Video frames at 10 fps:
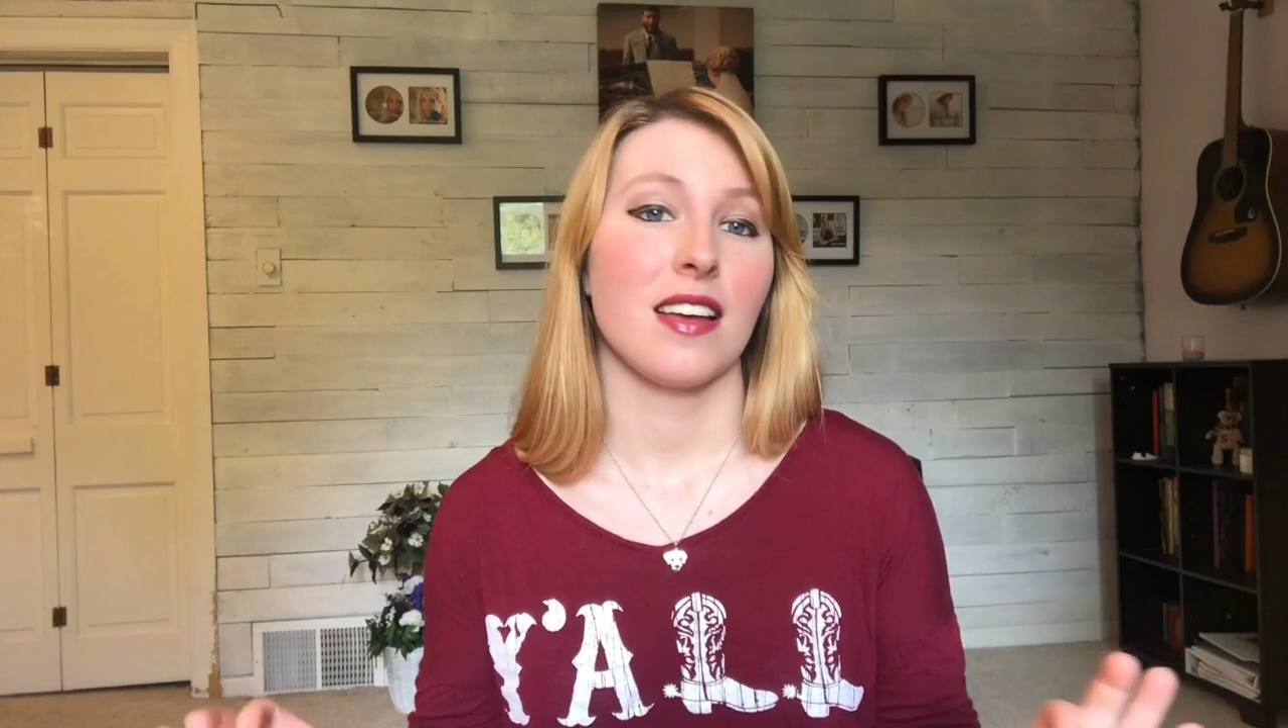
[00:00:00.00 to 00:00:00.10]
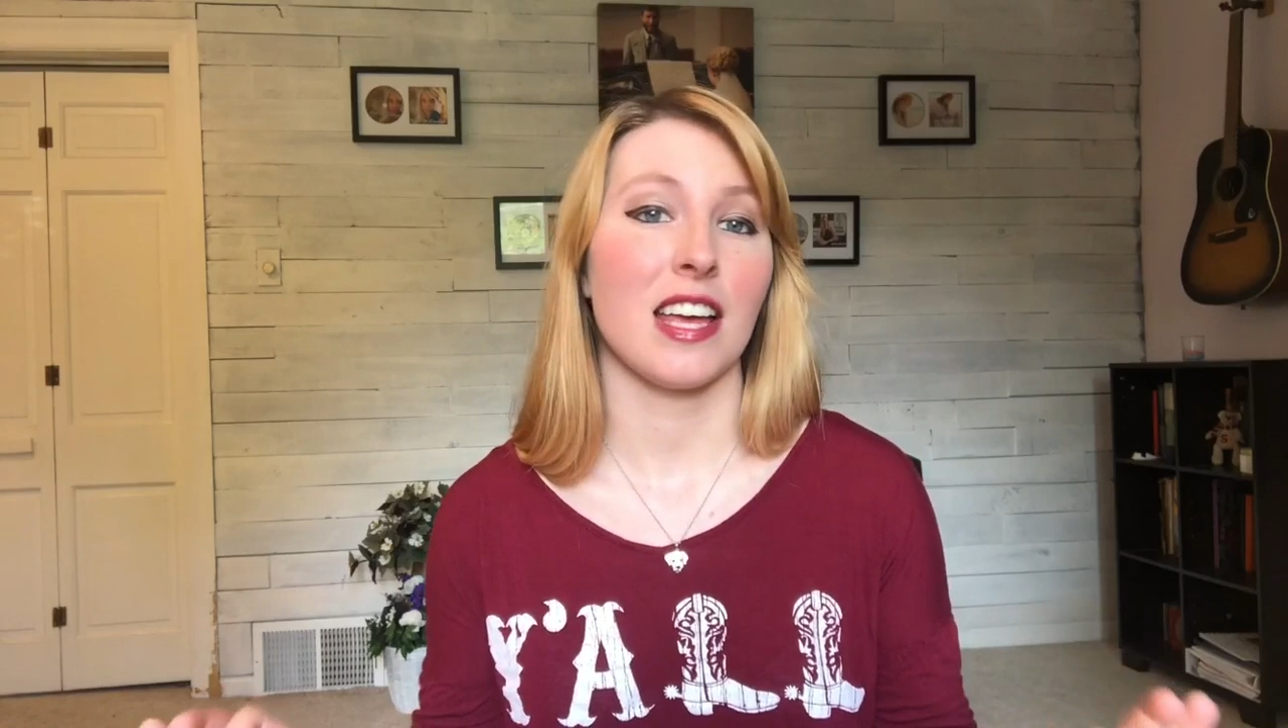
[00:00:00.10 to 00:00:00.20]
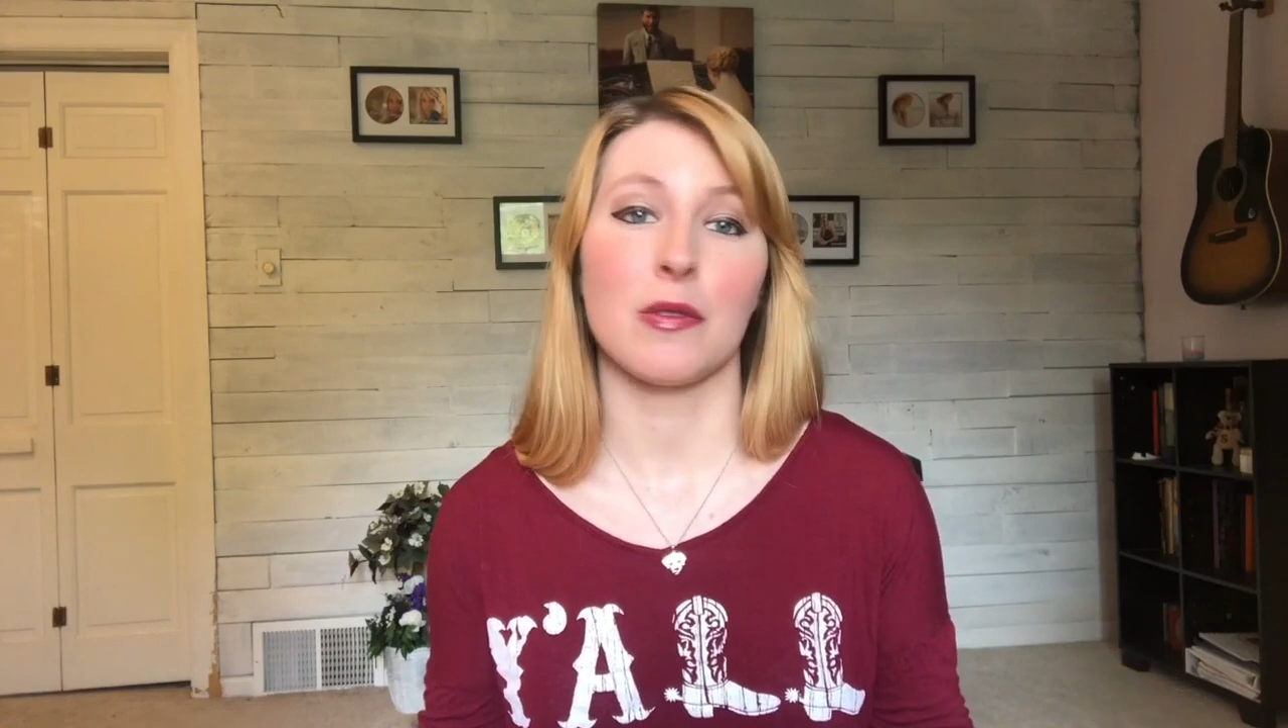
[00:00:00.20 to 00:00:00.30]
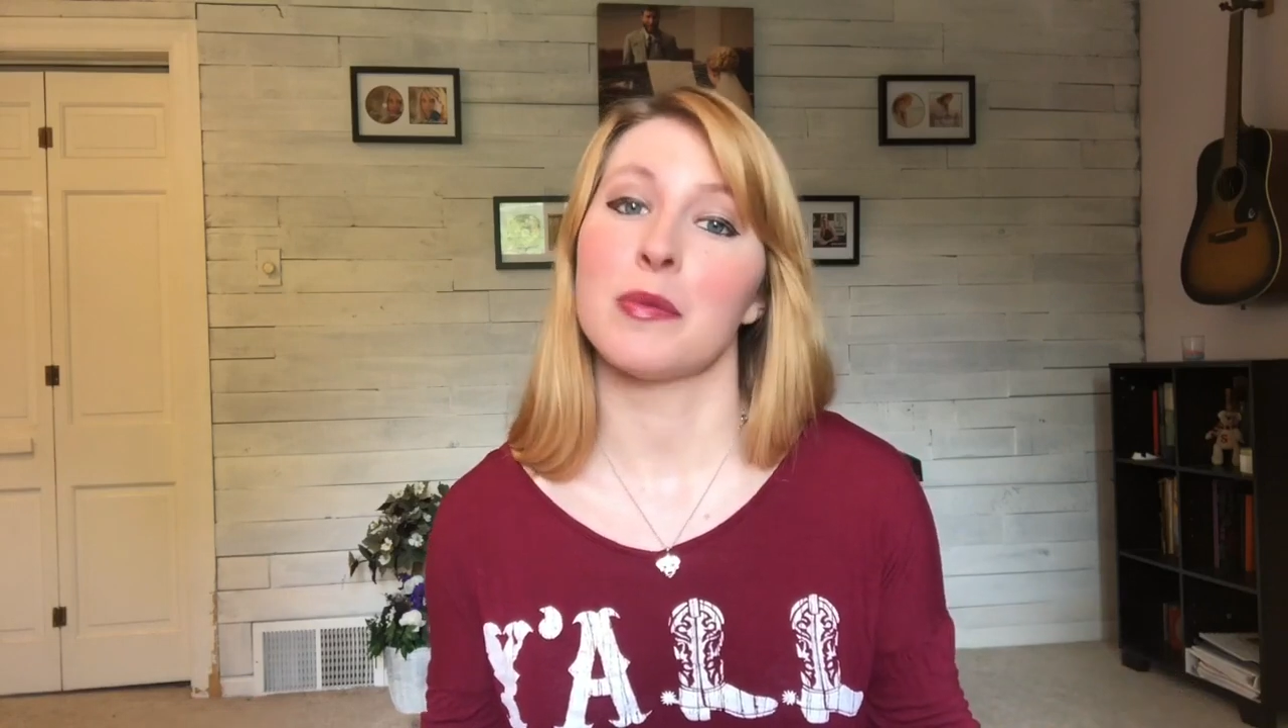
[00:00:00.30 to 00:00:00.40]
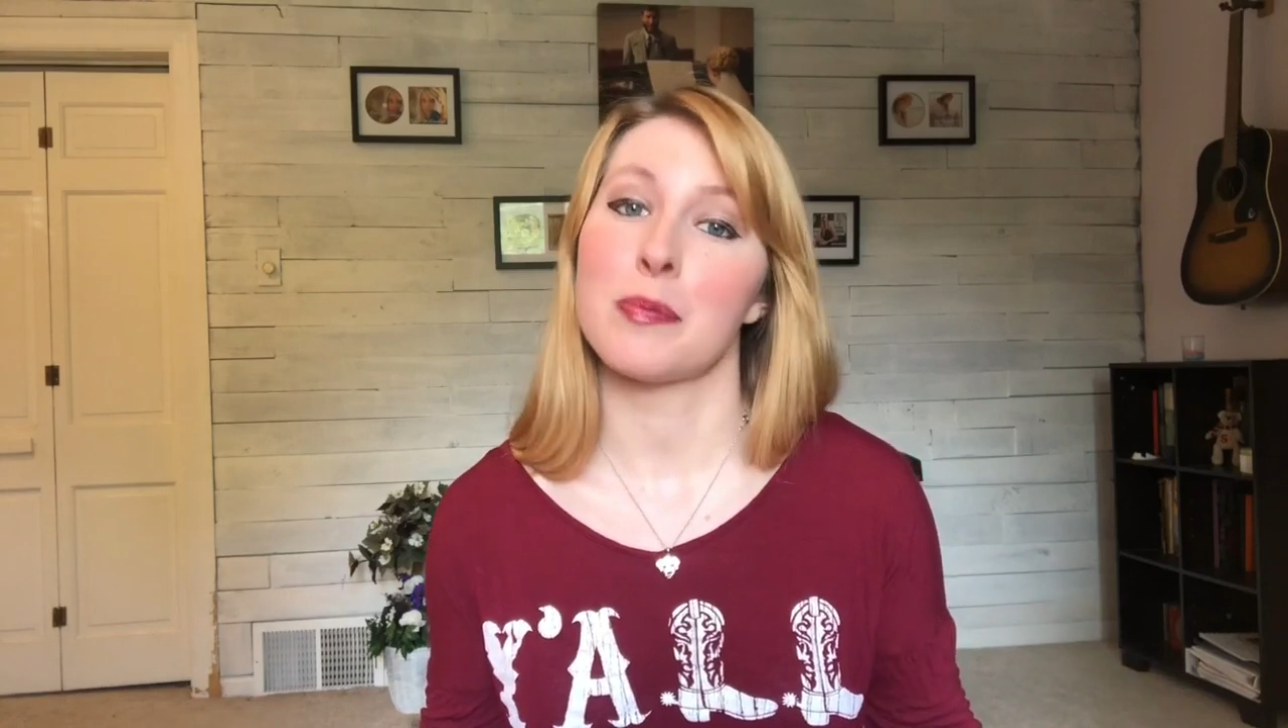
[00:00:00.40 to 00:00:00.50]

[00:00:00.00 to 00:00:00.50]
it would be